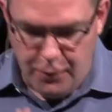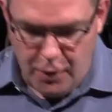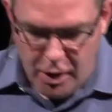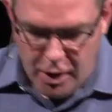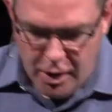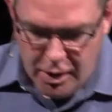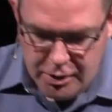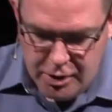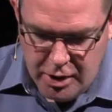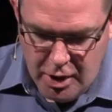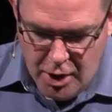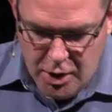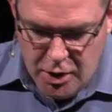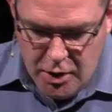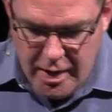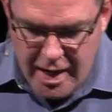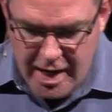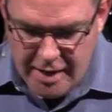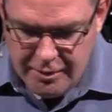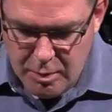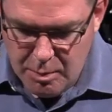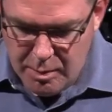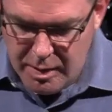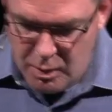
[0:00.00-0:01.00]
First,
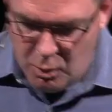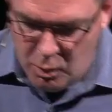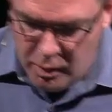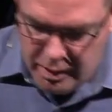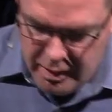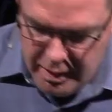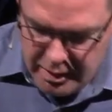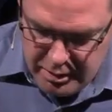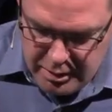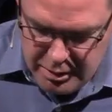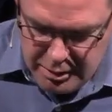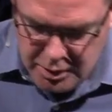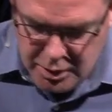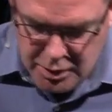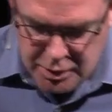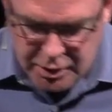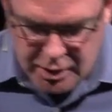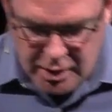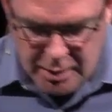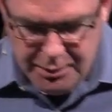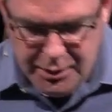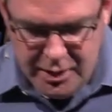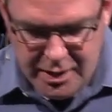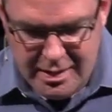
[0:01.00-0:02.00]
you have to be willing to
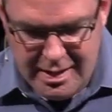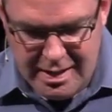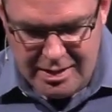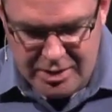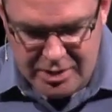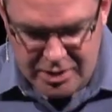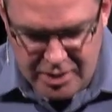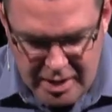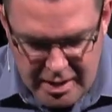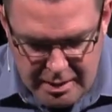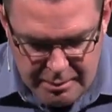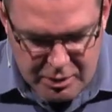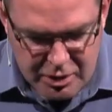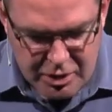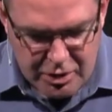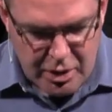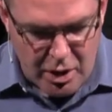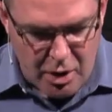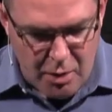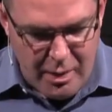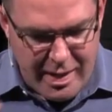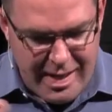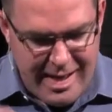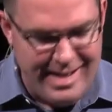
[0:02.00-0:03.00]
do something that seems
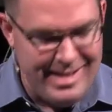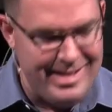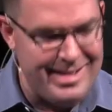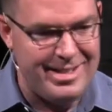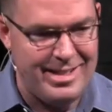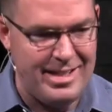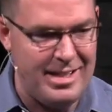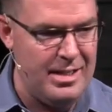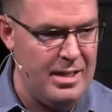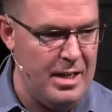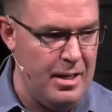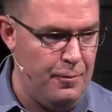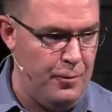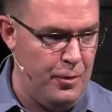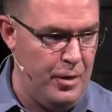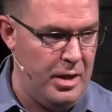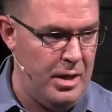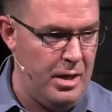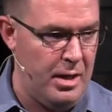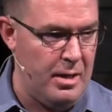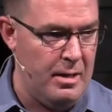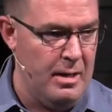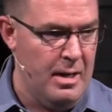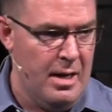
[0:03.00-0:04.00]
so
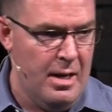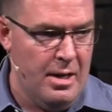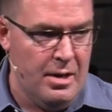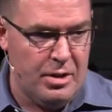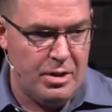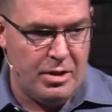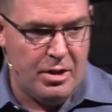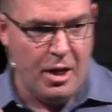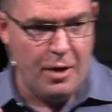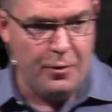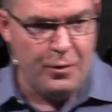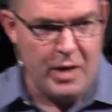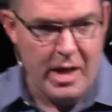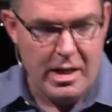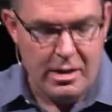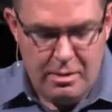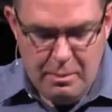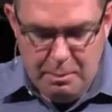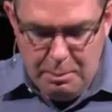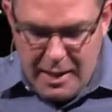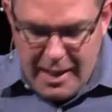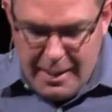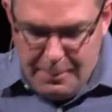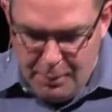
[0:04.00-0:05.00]
insignificant, stuff
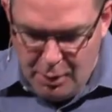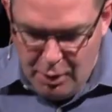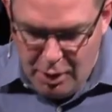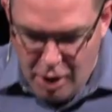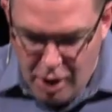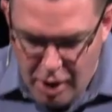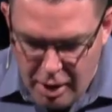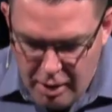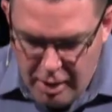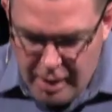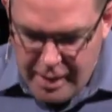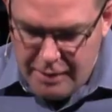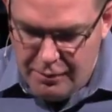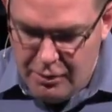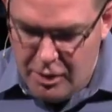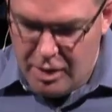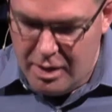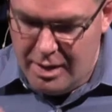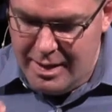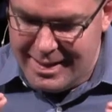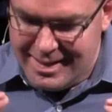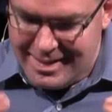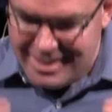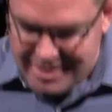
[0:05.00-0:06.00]
that people aren't
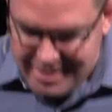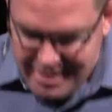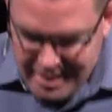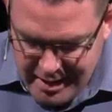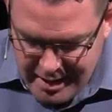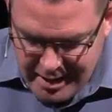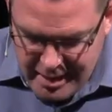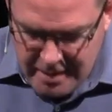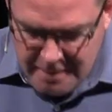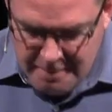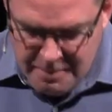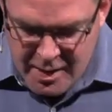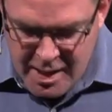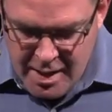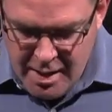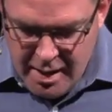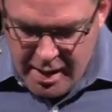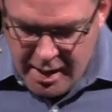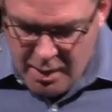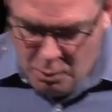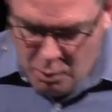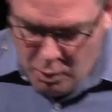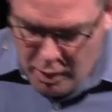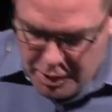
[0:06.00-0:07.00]
even going to see.
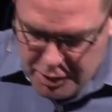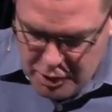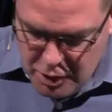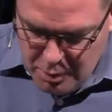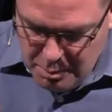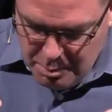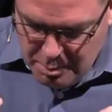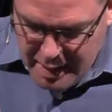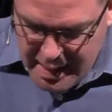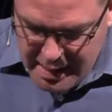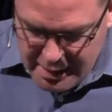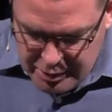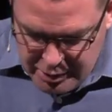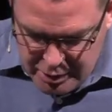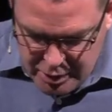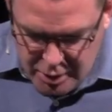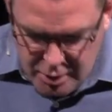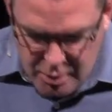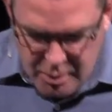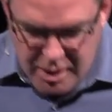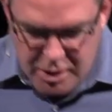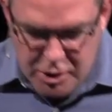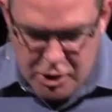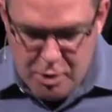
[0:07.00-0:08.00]
And what you may
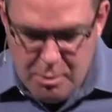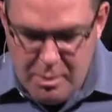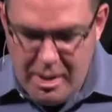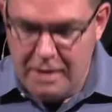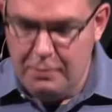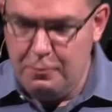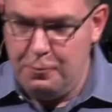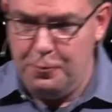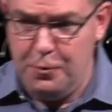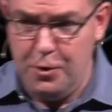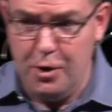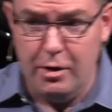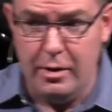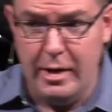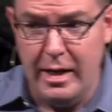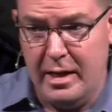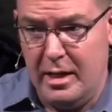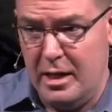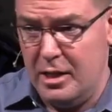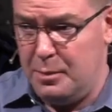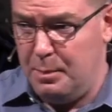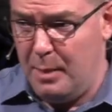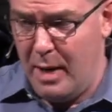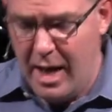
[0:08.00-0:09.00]
do is you may feel
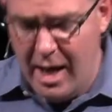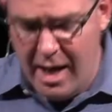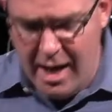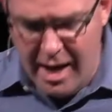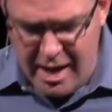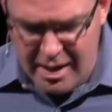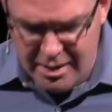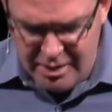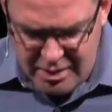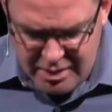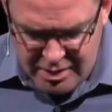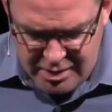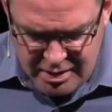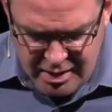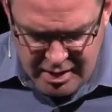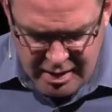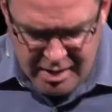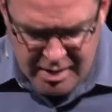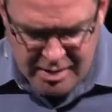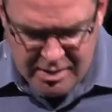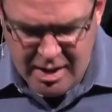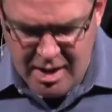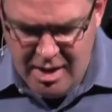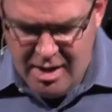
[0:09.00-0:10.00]
like it's behind the
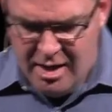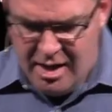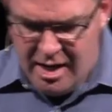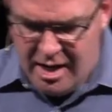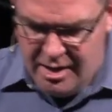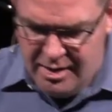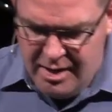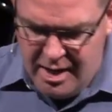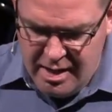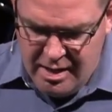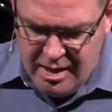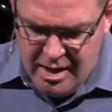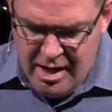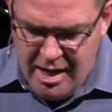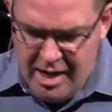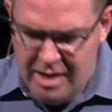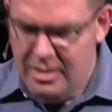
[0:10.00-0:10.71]
scenes and that